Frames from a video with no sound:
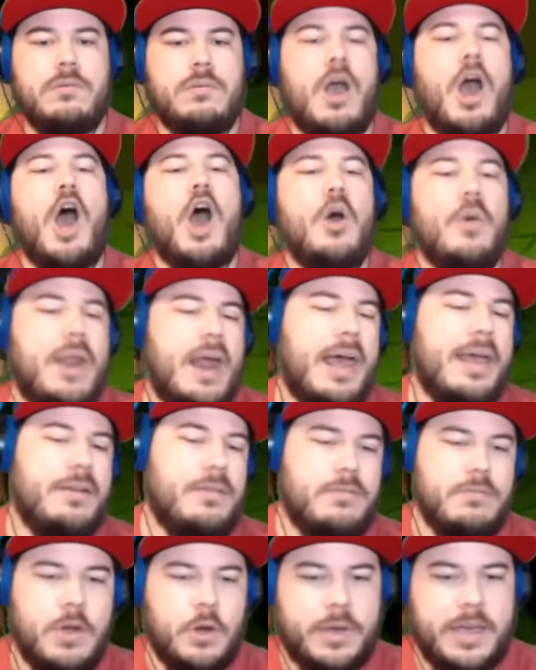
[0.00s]
Oh, I
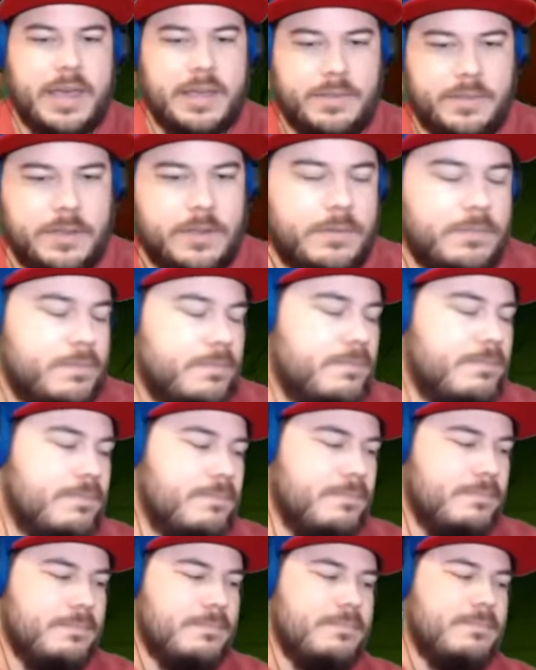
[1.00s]
okay. The
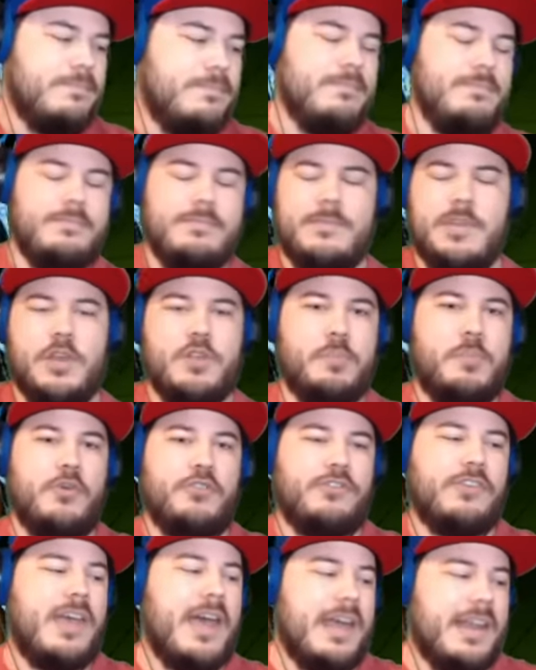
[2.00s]
the other
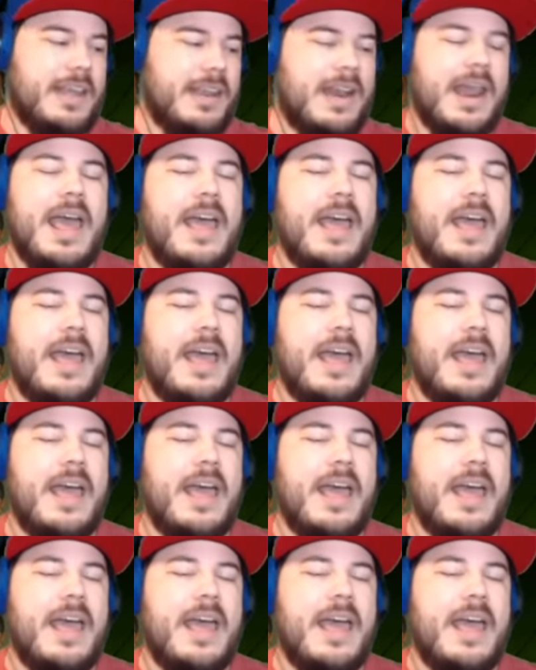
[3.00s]
person got in.